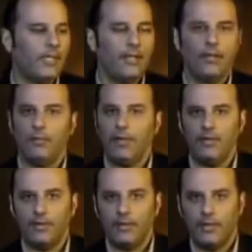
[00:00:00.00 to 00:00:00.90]
And the
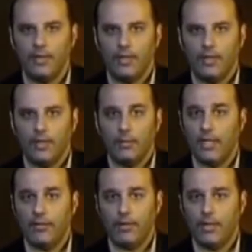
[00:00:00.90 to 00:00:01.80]
myths
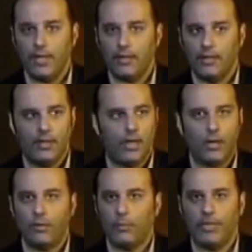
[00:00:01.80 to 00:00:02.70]
believe it or not,
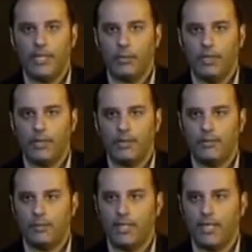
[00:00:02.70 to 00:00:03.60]
are replete with this.
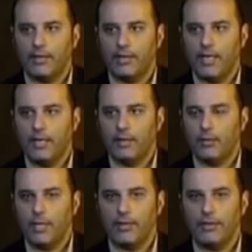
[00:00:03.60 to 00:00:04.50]
From Celtic Ireland,
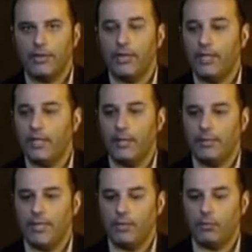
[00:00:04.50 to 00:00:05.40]
when I was 13, I'm
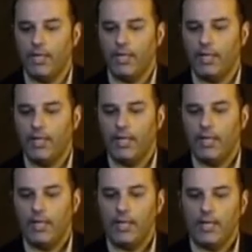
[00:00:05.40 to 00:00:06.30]
sitting reading
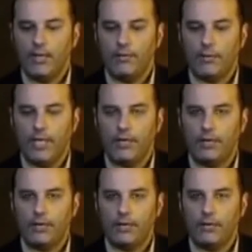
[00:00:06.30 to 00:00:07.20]
uh,
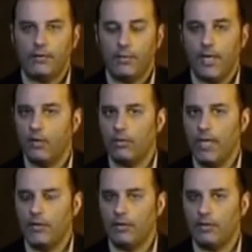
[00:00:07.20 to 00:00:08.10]
information from my own
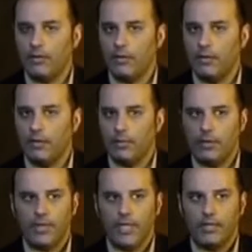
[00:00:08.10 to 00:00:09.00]
legends
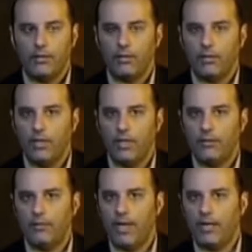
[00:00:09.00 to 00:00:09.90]
pertaining to
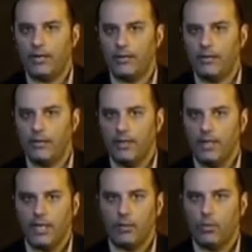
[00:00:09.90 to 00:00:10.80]
violence
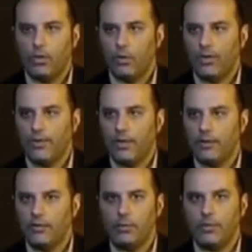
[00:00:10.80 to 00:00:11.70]
and war with
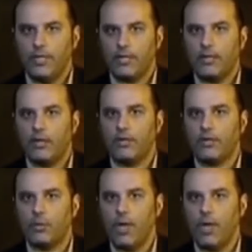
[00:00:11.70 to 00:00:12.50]
uh, super technological